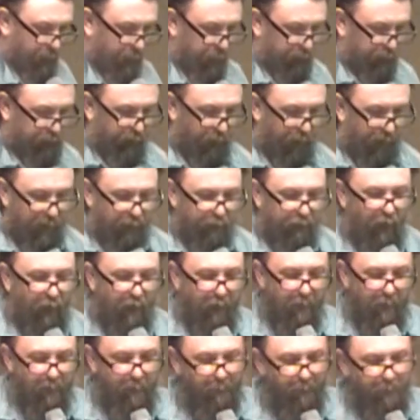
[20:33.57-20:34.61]
He says,
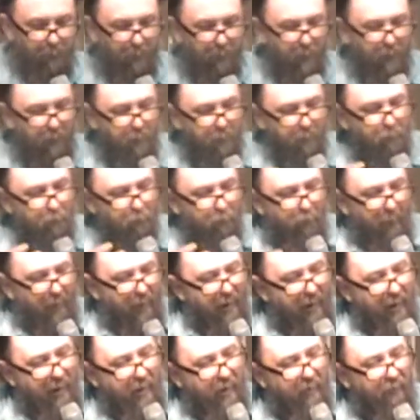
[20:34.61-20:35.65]

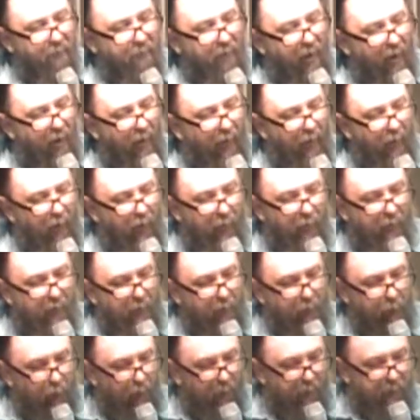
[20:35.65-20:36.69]
"Be not
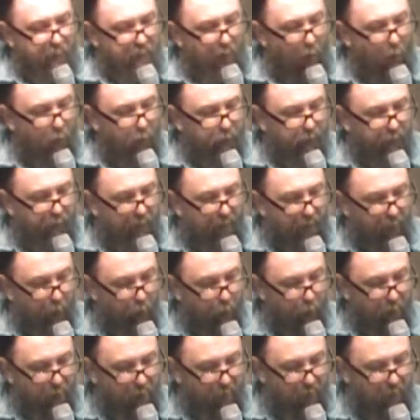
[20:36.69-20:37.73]
unequally yoked
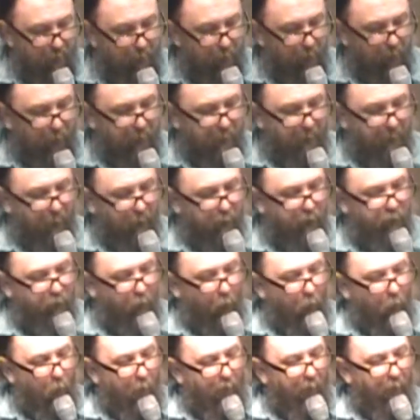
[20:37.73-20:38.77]
together with unbelievers,
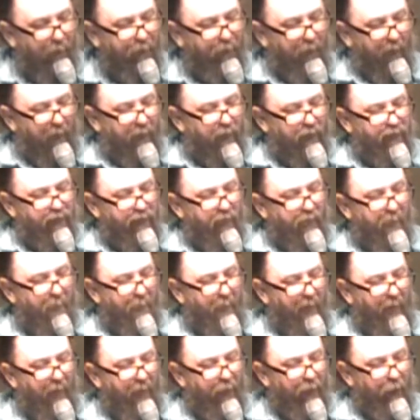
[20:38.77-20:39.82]
for what
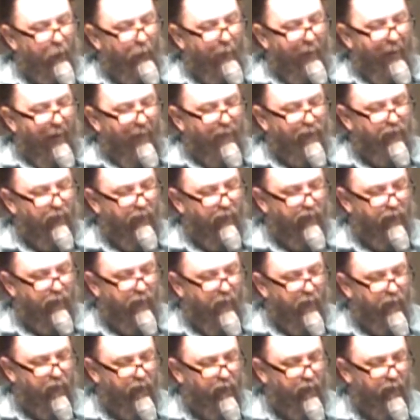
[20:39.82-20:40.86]
fellowship hath
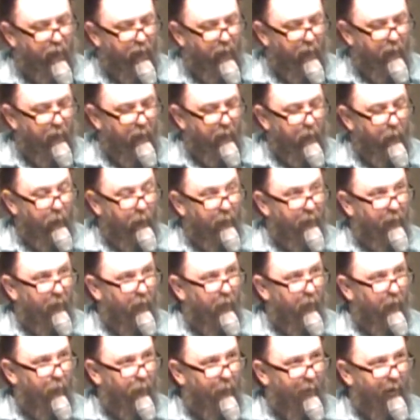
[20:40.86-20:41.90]
righteousness with
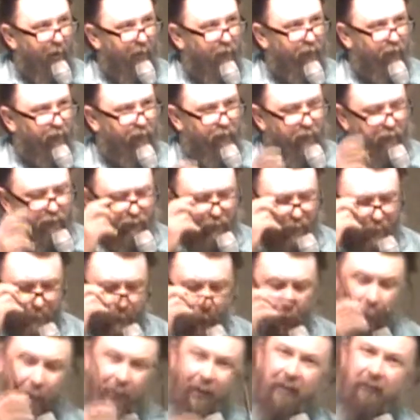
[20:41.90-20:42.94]
unrighteousness?" Now,
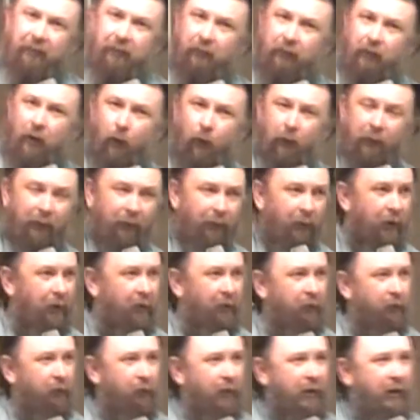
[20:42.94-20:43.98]
boy, that could go in a
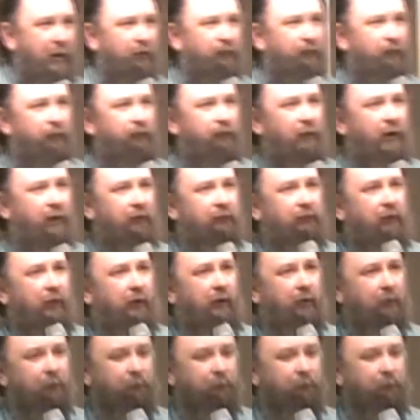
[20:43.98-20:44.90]
lot of directions right there.